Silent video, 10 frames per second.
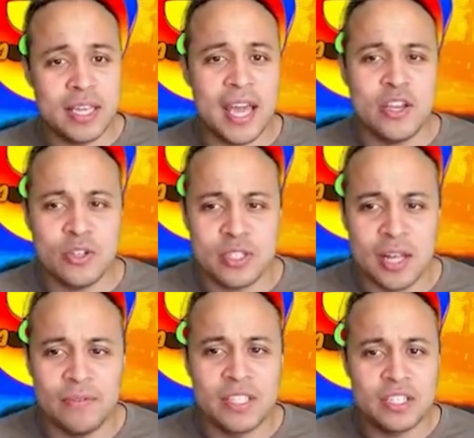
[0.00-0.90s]
get
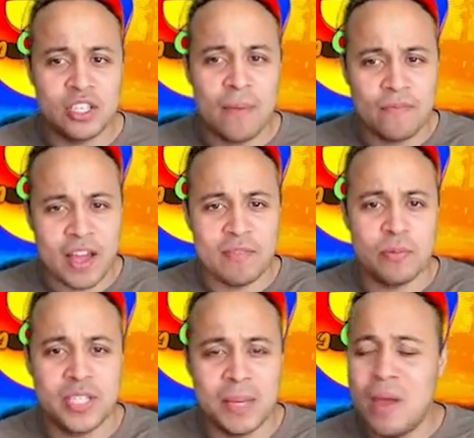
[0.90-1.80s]
yourself into top five
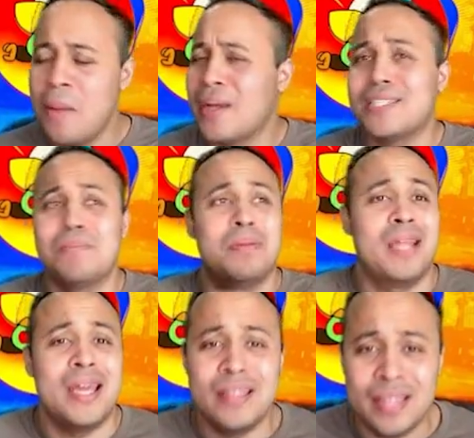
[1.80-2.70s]
percent by just
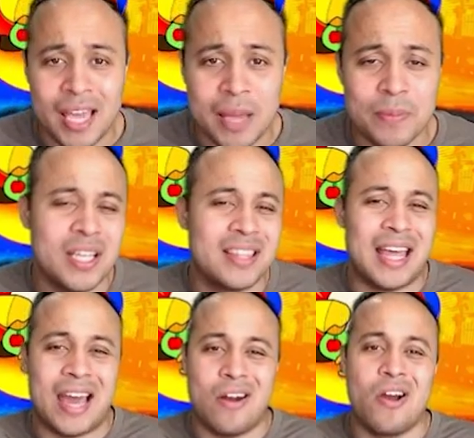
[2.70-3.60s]
playing the game. It's not
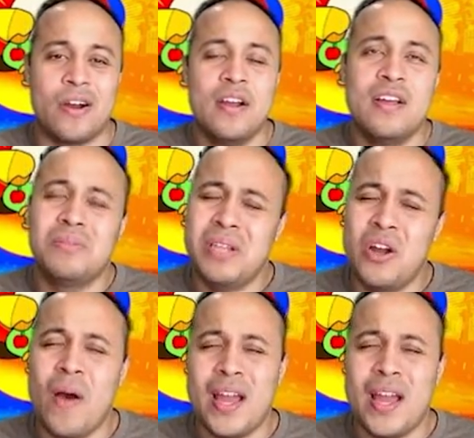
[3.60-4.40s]
that hard. You know, I